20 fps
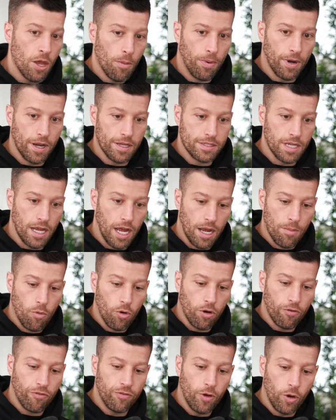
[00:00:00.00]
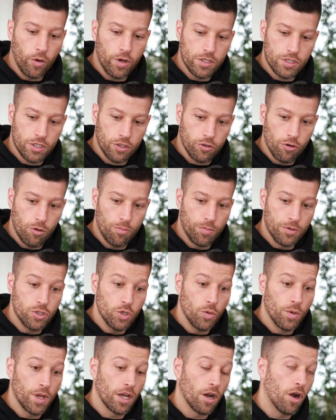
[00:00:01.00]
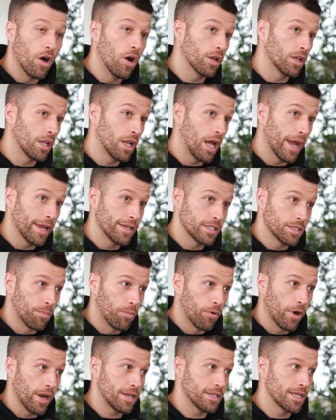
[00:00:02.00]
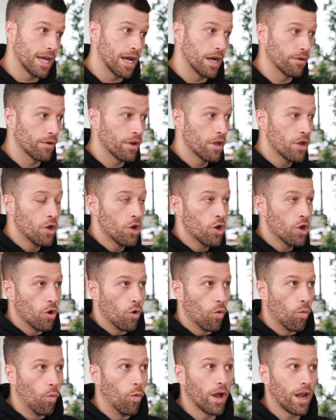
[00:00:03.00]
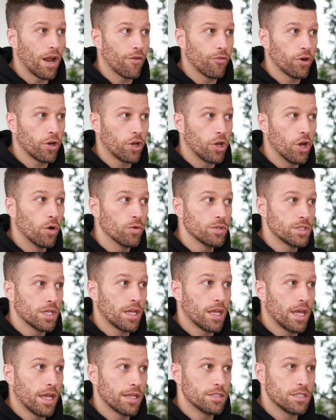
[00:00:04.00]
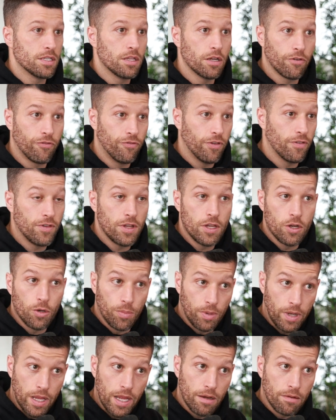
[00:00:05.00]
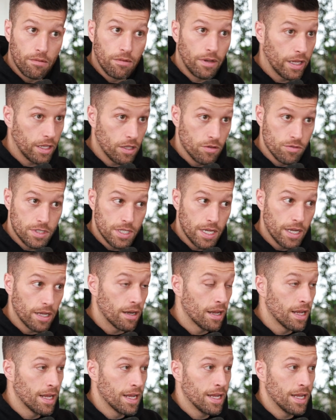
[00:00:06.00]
but it's a more focused group doing it online to break down whatever goes against their 50-year plan, like you said.